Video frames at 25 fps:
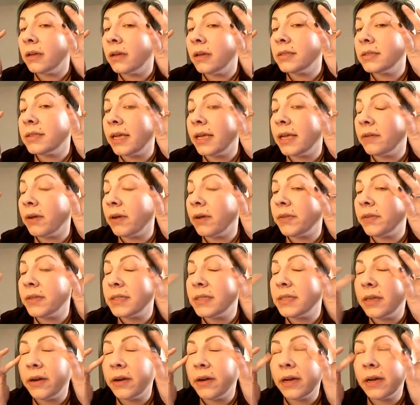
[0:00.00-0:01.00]
say around
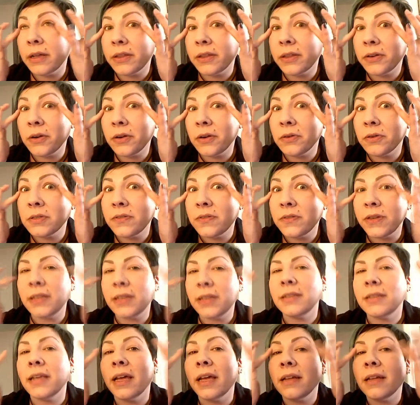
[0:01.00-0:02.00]
this area, the crow's
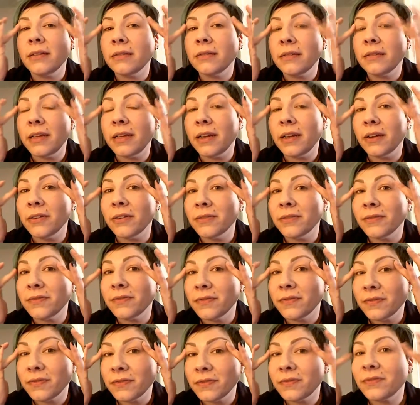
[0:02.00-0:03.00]
feet that, they're
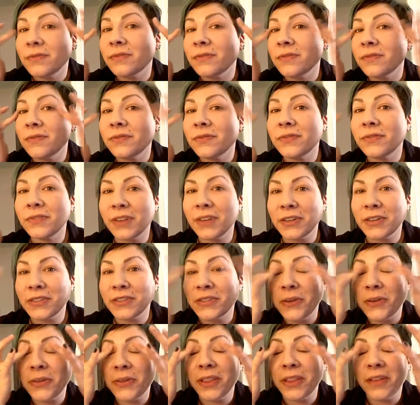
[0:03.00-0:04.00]

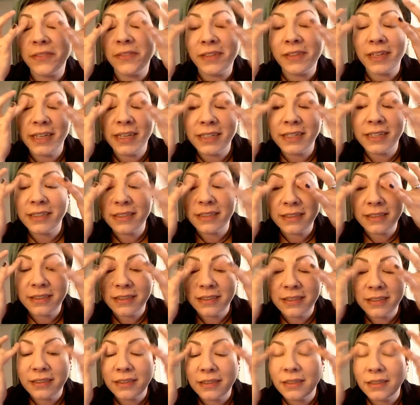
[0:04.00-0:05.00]
so lovely.
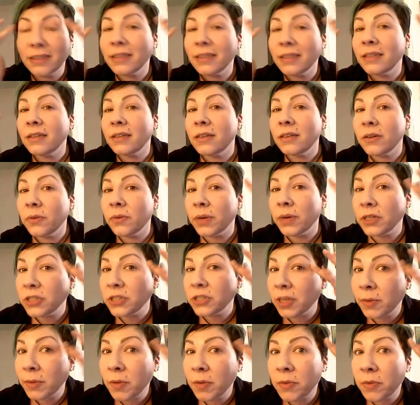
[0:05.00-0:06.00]
Which
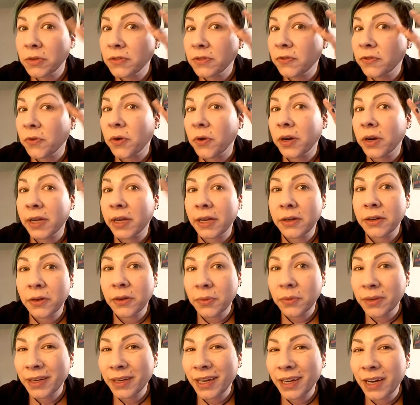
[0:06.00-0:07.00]
I'm almost 40, I
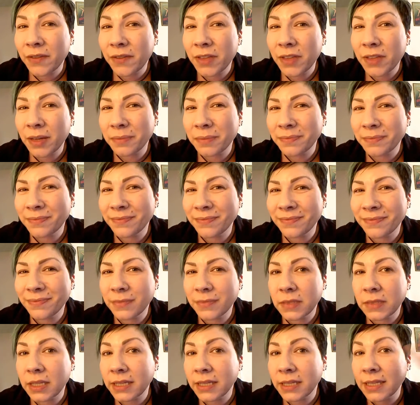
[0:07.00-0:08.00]
don't really have them
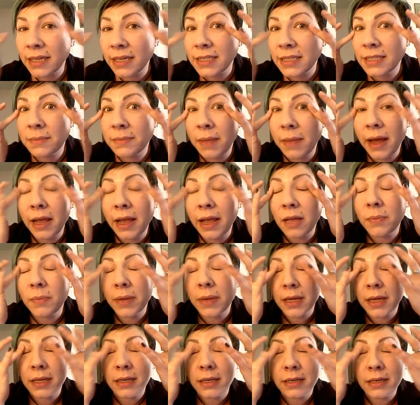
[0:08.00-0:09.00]
unless I smile,
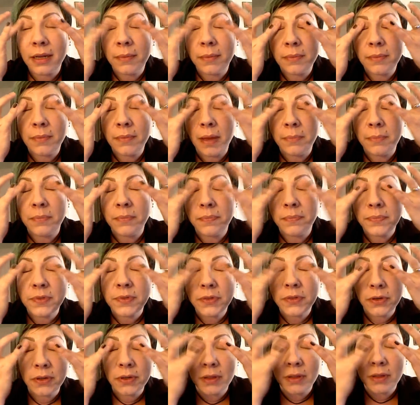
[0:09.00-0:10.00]
but I'm
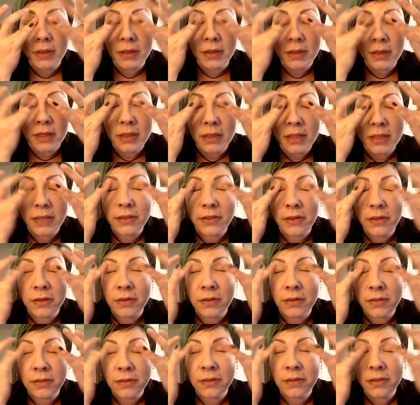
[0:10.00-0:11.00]
certain that they'll
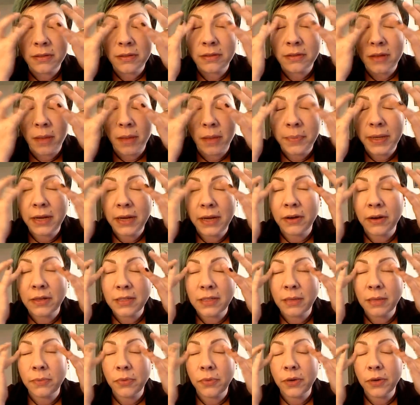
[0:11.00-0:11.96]
appear at some